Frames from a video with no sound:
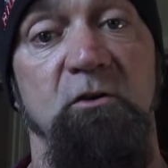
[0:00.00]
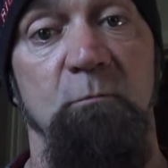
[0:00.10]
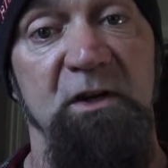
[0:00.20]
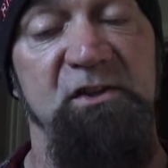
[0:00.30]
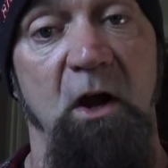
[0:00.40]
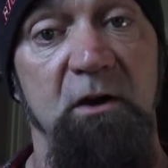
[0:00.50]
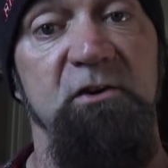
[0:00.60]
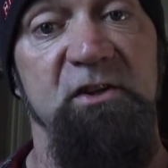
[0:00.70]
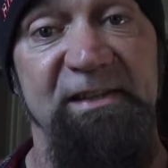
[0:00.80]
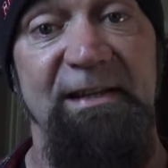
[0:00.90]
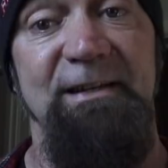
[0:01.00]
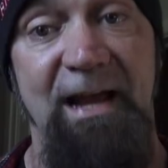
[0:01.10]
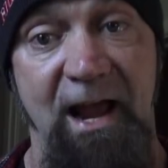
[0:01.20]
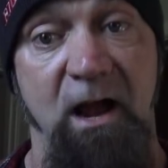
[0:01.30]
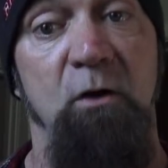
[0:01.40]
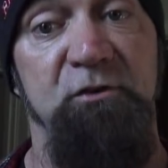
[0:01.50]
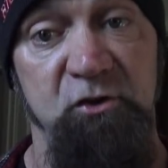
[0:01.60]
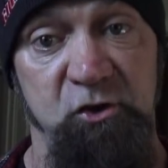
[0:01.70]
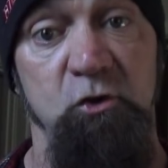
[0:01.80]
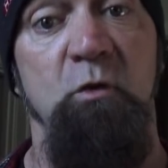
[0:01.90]
You must understand how
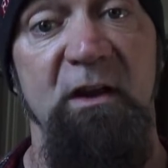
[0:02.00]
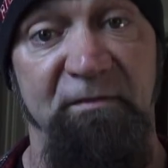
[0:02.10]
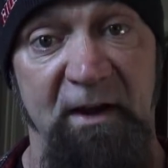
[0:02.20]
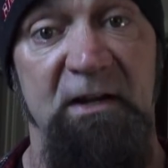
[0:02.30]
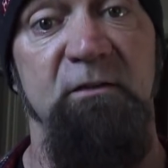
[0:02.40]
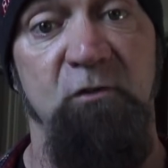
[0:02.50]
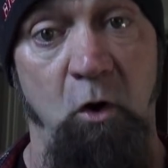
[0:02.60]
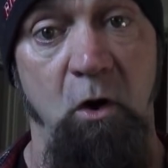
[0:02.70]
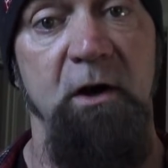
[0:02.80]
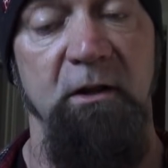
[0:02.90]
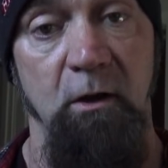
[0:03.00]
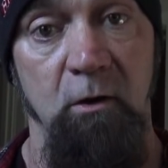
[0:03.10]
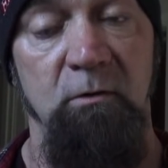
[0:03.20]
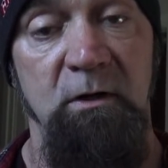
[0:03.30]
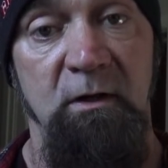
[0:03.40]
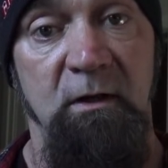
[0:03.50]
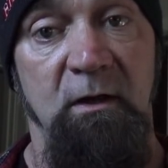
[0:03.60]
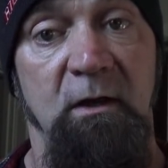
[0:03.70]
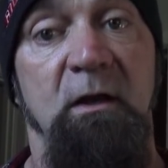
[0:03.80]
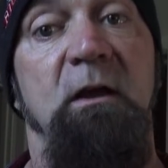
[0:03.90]
to do effective cardio
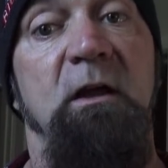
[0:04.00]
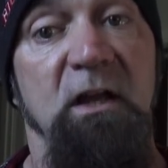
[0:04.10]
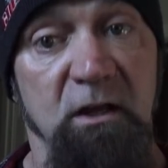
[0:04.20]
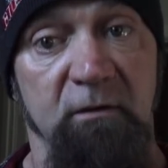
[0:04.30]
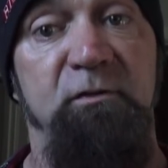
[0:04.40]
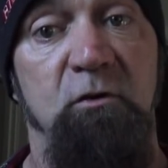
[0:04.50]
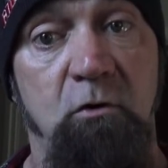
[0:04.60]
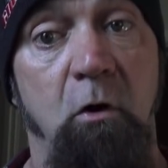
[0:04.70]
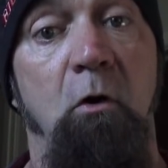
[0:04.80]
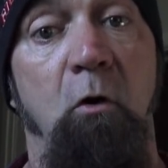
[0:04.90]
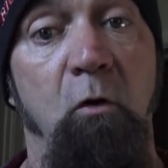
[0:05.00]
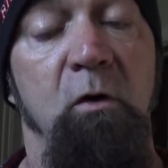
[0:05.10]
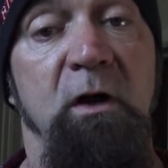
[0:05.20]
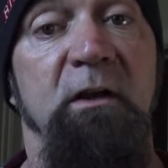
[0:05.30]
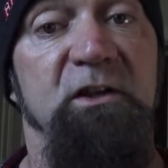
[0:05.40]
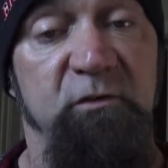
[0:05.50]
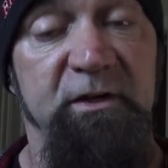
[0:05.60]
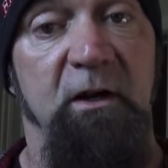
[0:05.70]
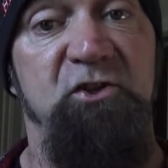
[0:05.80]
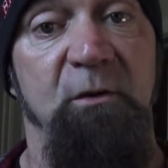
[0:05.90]
if your goal is the
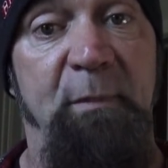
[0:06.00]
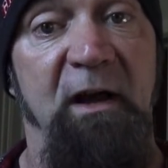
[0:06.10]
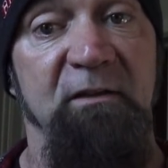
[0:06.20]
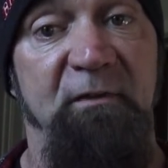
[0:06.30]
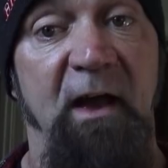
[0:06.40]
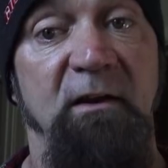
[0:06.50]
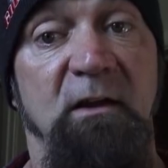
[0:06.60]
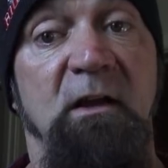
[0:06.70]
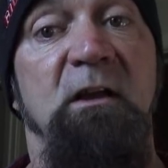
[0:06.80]
reduction of body fat.